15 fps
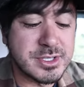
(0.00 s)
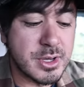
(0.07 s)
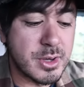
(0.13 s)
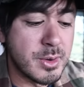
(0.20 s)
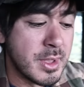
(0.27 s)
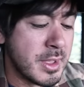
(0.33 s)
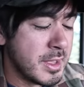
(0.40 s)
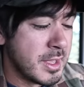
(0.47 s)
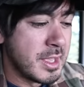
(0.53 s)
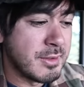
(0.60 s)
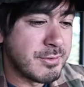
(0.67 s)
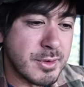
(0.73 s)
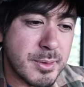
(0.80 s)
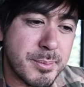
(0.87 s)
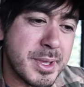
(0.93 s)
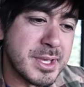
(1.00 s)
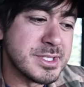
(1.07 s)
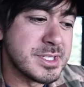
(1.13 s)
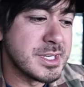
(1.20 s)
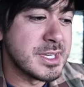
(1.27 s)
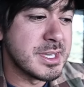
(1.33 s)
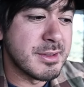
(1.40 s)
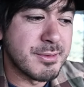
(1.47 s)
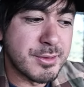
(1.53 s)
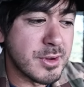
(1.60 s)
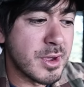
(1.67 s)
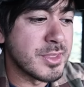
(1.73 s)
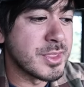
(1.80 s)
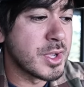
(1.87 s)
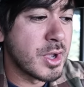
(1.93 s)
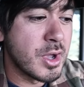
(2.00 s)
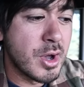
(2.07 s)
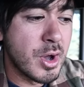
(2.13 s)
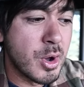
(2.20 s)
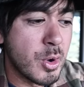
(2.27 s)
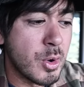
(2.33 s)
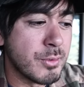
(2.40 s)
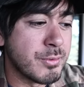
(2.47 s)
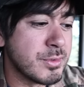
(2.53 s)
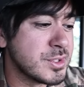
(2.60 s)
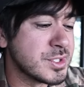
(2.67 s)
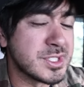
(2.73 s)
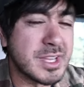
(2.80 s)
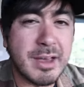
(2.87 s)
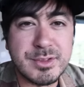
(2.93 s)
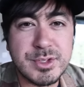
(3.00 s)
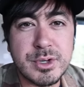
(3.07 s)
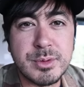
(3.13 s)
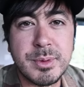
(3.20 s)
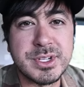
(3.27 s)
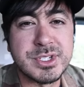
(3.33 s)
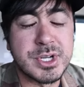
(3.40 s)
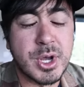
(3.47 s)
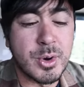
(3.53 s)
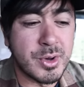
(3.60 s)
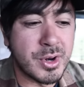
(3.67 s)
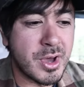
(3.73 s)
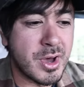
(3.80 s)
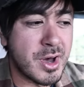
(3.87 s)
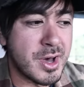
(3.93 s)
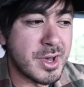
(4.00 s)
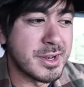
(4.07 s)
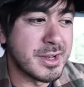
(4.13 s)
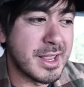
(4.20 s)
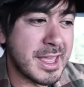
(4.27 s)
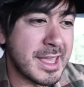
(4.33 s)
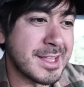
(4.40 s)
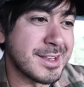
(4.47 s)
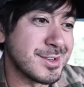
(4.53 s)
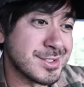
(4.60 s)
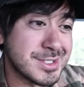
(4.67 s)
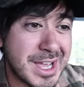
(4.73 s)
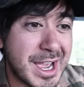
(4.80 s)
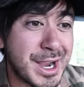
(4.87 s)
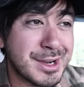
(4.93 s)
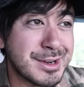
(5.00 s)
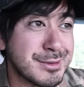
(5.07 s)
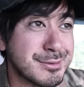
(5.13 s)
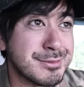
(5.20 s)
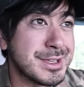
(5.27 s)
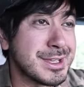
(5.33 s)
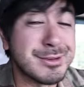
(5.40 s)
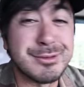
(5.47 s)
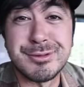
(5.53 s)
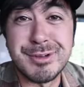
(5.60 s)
So if you're busy, if you're on the go, if you just have too much going on and you're tired of eating